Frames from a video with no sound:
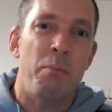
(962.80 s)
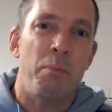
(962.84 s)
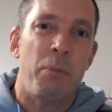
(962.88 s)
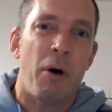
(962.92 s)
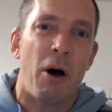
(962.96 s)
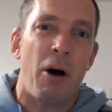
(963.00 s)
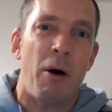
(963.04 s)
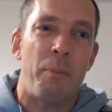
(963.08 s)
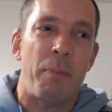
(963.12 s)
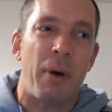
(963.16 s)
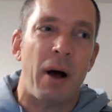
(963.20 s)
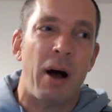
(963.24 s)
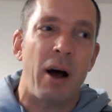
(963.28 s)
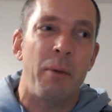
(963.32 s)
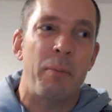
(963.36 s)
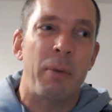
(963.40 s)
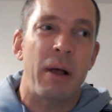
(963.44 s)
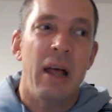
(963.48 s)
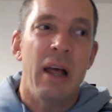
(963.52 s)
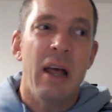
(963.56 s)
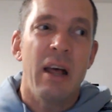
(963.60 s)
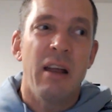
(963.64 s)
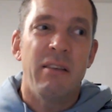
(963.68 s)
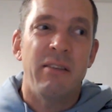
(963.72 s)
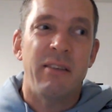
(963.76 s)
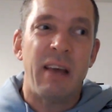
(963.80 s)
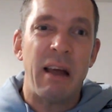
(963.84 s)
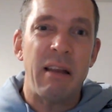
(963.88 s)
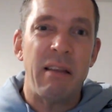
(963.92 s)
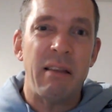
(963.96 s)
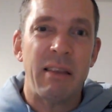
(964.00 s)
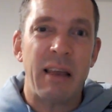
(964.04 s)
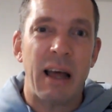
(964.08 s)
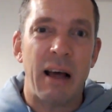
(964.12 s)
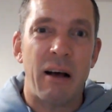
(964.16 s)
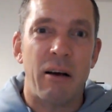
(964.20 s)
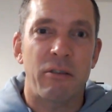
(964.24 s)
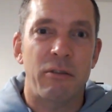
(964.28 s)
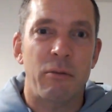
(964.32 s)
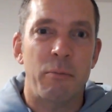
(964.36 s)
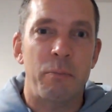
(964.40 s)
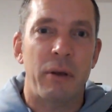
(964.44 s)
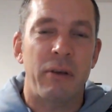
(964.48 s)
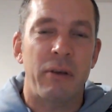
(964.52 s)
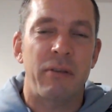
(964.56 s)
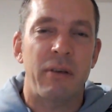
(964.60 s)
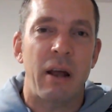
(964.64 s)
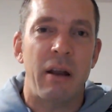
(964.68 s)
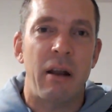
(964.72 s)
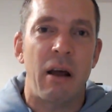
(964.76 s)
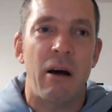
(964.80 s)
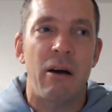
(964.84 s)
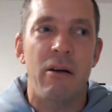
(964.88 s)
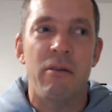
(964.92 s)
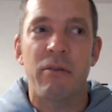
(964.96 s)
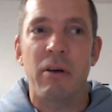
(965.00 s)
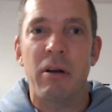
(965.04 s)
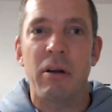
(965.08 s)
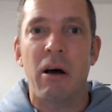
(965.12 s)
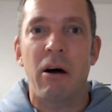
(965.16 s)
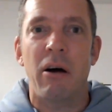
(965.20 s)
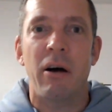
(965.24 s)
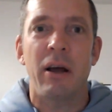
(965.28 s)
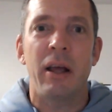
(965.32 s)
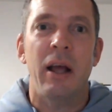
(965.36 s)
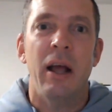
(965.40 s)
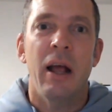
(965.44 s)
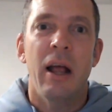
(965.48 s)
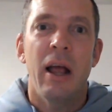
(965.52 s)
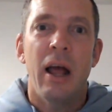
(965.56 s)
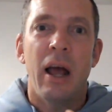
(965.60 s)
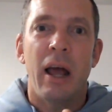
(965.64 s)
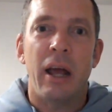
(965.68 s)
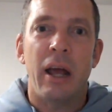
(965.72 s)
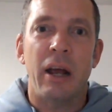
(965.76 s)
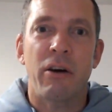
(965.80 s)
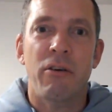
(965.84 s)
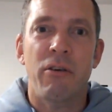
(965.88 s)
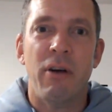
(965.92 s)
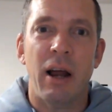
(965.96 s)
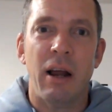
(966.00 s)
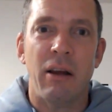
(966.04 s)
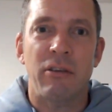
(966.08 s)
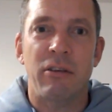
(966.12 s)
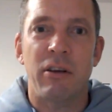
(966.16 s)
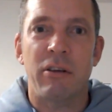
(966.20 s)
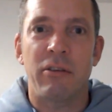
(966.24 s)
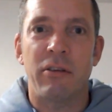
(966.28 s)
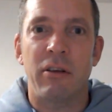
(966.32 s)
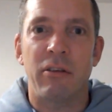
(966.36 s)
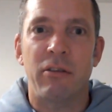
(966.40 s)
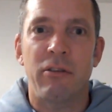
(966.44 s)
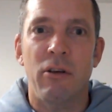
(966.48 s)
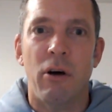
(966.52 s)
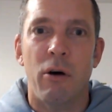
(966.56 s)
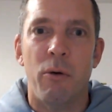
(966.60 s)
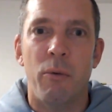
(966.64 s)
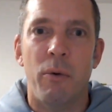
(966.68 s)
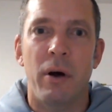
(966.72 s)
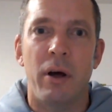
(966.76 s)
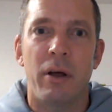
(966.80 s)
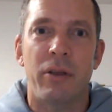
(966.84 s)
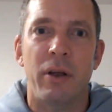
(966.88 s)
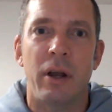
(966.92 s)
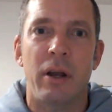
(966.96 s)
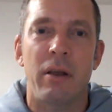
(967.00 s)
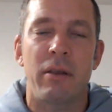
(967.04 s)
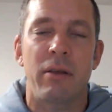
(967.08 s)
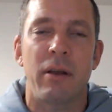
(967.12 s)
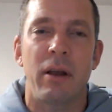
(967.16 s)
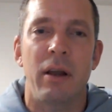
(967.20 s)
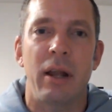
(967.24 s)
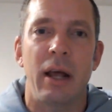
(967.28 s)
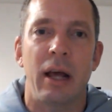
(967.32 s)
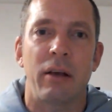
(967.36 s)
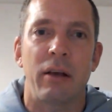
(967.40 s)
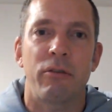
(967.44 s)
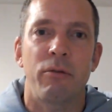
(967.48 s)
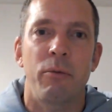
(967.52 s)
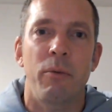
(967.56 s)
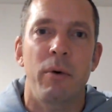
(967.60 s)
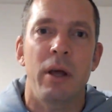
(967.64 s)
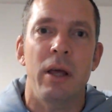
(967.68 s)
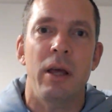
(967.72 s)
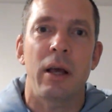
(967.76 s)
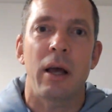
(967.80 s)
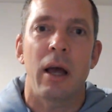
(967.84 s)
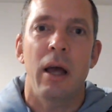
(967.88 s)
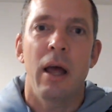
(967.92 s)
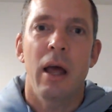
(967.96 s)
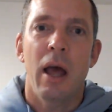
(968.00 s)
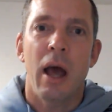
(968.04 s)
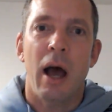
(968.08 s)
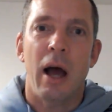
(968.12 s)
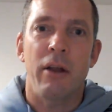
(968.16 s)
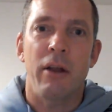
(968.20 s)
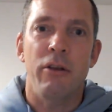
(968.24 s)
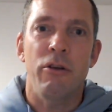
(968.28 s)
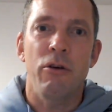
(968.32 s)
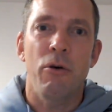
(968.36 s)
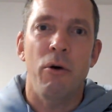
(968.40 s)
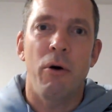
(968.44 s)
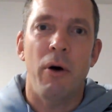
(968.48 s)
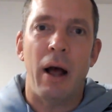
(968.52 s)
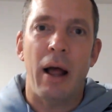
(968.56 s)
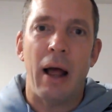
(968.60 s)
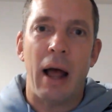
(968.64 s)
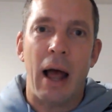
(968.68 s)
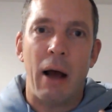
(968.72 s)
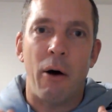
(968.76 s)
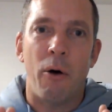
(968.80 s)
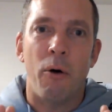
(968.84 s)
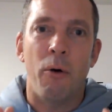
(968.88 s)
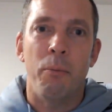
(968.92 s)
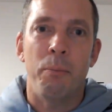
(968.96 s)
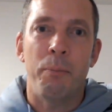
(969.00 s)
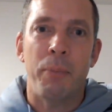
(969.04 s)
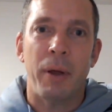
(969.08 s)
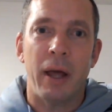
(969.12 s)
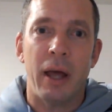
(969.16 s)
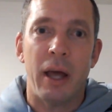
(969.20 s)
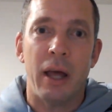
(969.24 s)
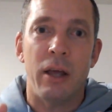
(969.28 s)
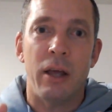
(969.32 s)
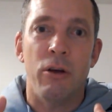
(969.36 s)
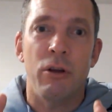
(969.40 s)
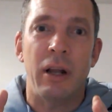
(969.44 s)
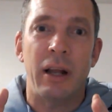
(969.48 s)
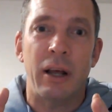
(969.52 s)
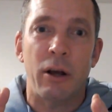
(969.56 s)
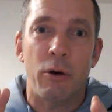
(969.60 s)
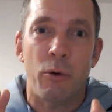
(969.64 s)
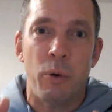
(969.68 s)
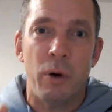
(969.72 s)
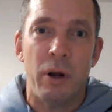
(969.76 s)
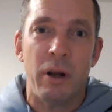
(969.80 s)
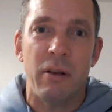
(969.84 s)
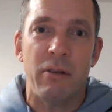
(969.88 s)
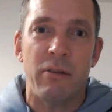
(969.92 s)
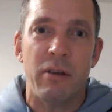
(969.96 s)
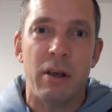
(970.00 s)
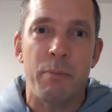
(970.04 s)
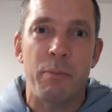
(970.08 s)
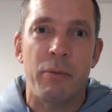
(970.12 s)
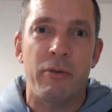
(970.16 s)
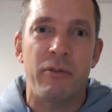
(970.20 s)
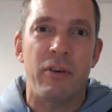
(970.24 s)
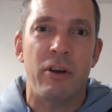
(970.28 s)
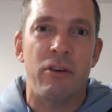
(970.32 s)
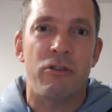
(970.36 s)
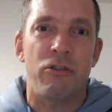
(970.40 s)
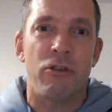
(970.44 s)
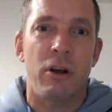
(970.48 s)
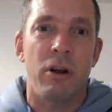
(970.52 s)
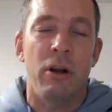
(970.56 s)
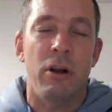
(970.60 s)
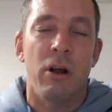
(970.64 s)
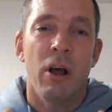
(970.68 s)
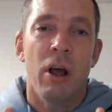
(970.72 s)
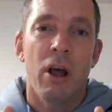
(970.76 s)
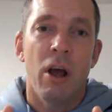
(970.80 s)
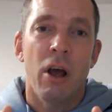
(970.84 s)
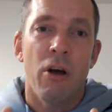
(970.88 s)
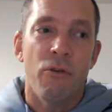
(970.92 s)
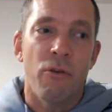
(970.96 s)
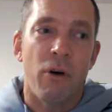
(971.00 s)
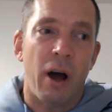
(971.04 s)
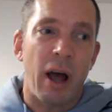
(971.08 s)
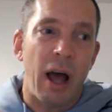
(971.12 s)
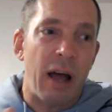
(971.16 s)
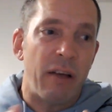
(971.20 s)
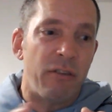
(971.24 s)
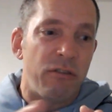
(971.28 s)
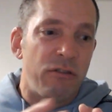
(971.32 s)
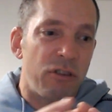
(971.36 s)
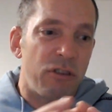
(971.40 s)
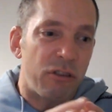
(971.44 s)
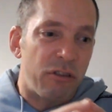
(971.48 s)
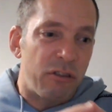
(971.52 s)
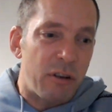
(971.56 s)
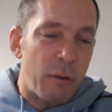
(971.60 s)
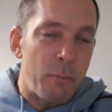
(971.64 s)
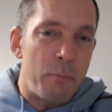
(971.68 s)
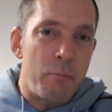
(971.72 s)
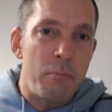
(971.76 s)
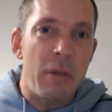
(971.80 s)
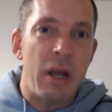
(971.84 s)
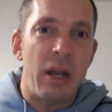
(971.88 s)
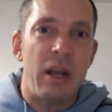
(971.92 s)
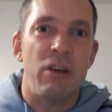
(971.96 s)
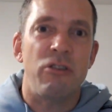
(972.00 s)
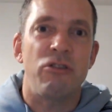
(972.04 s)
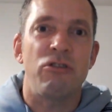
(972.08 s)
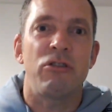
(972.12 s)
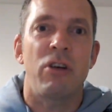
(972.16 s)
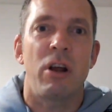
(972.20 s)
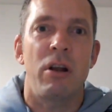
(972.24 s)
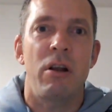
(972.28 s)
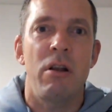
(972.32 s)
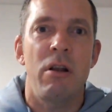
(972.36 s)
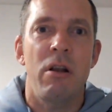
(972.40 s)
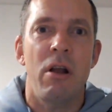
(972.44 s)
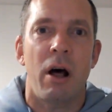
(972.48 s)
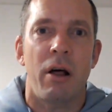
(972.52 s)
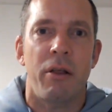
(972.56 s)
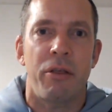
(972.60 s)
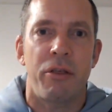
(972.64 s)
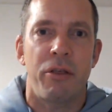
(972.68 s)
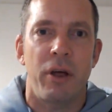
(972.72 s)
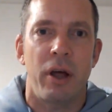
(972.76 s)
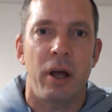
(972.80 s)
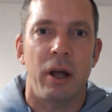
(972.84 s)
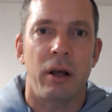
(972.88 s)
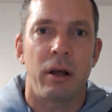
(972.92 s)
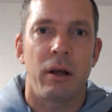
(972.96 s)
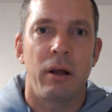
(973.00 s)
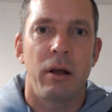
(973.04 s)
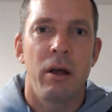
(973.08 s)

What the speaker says: pop up 10,000% overnight, it crashes, it's not worth anything next week, and your LP, liquidity provision, right, has just diminished to nothing.